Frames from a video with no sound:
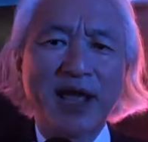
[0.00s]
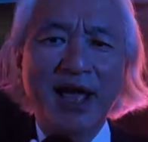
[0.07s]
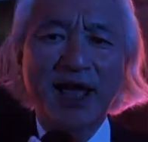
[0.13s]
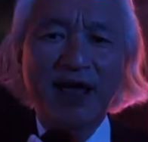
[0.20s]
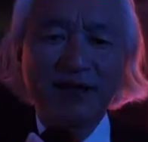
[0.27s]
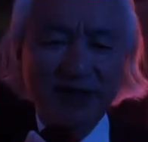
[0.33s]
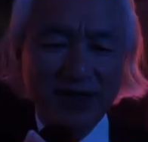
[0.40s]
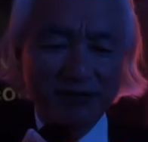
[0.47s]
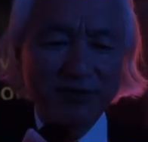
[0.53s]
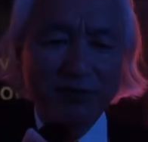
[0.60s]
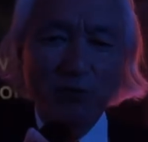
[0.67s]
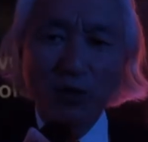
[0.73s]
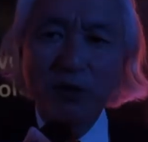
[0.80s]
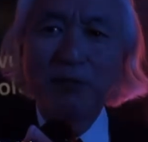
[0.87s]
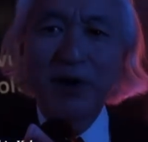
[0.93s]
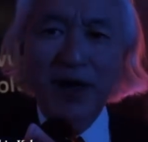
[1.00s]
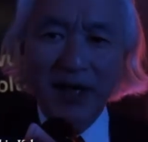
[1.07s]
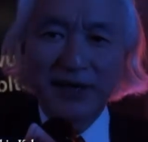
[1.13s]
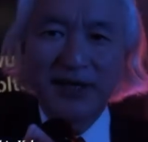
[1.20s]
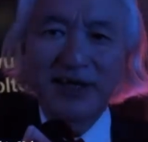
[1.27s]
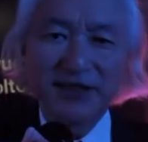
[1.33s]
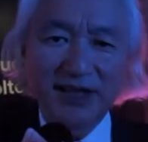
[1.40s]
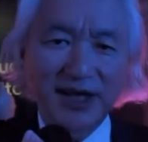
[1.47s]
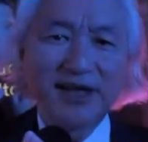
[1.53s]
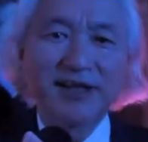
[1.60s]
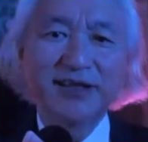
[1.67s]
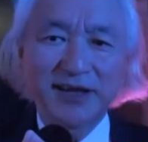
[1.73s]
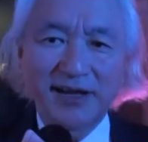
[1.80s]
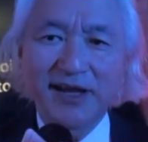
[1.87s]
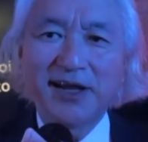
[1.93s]
to have even more branding
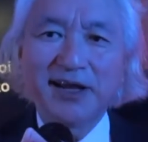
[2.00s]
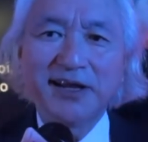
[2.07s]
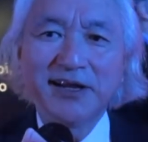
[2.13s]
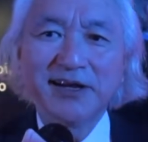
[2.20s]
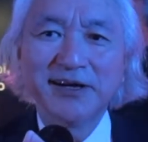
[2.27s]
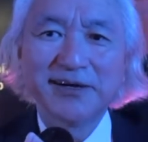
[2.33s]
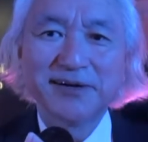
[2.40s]
than today.